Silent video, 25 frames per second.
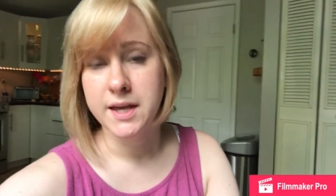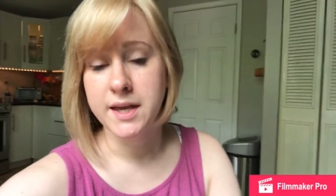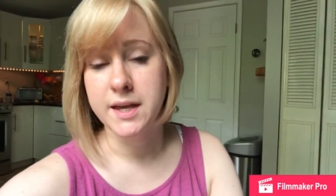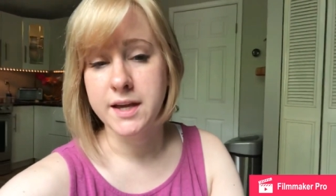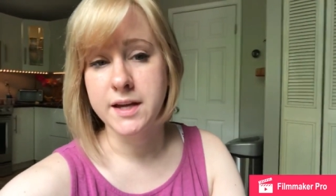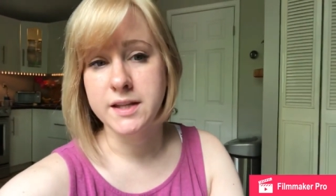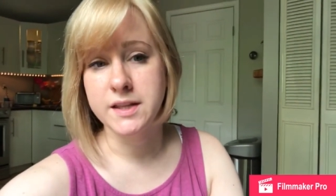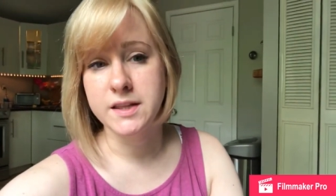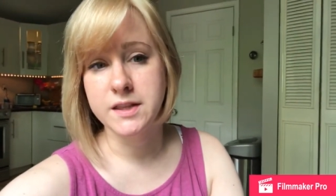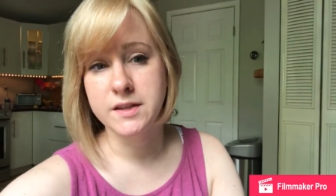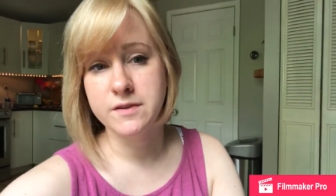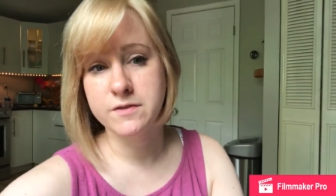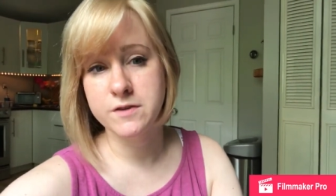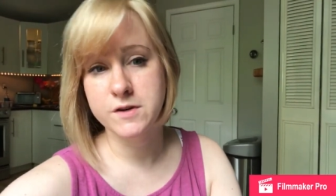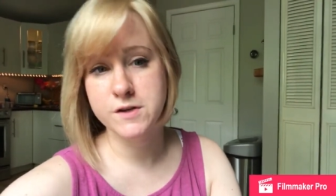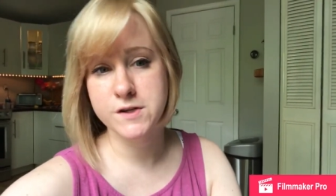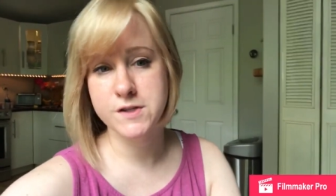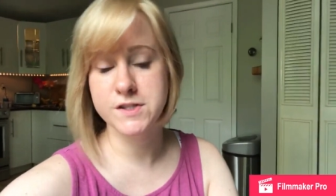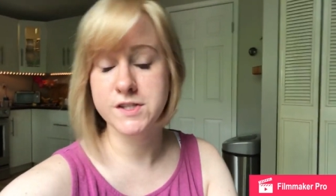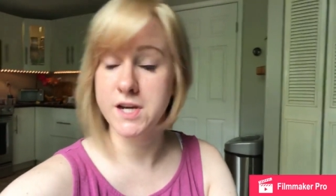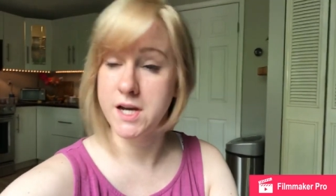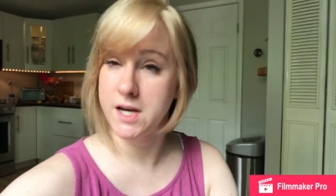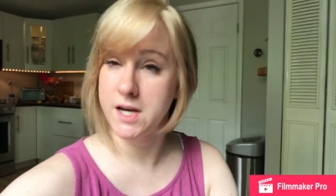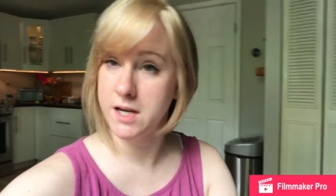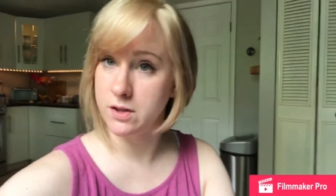And the
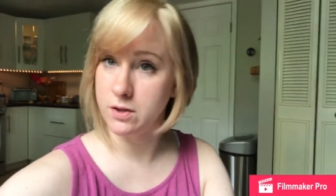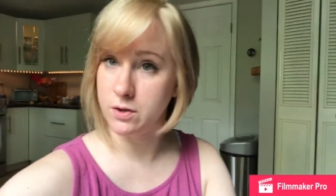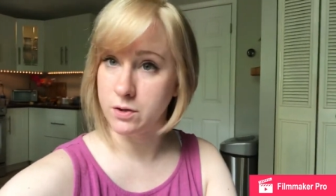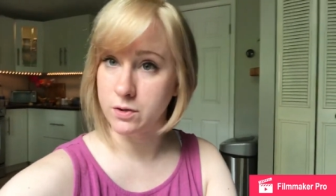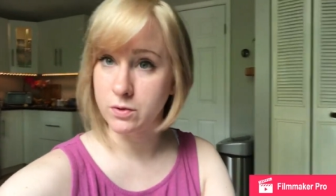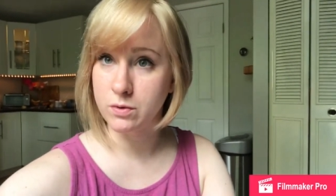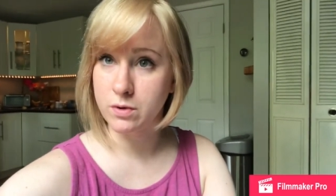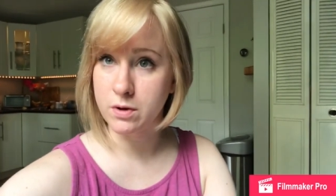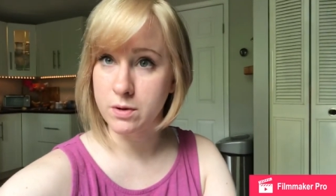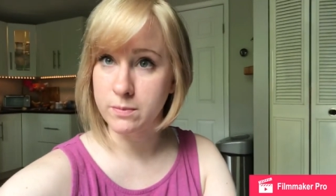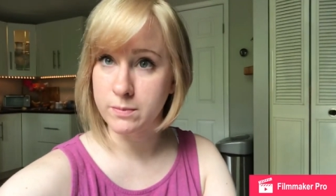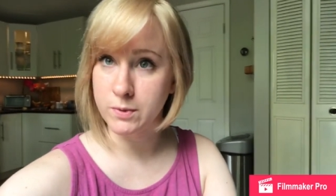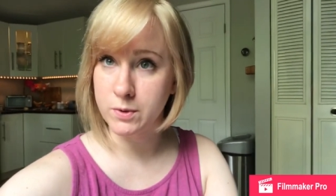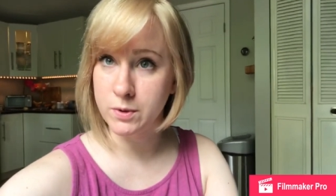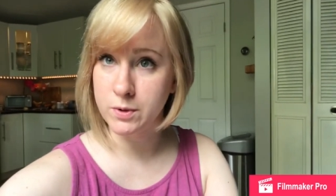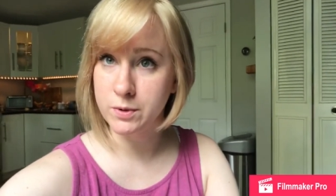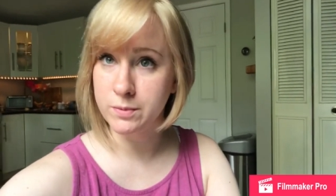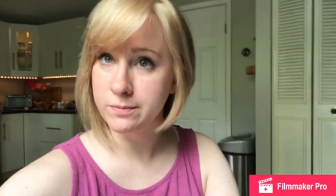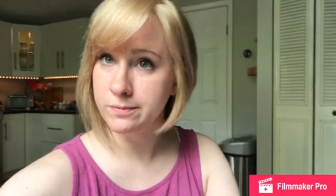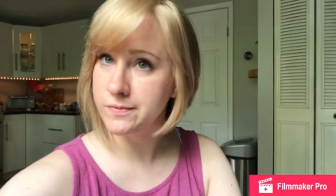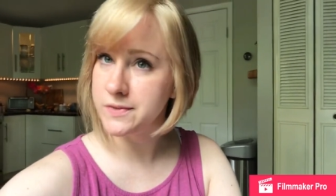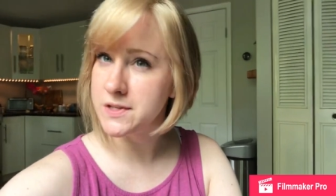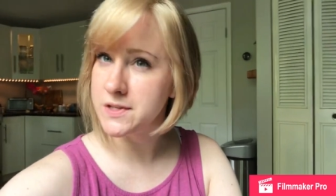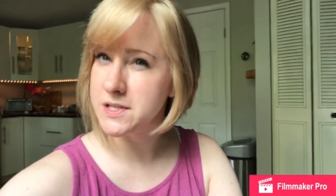first day it looked normal.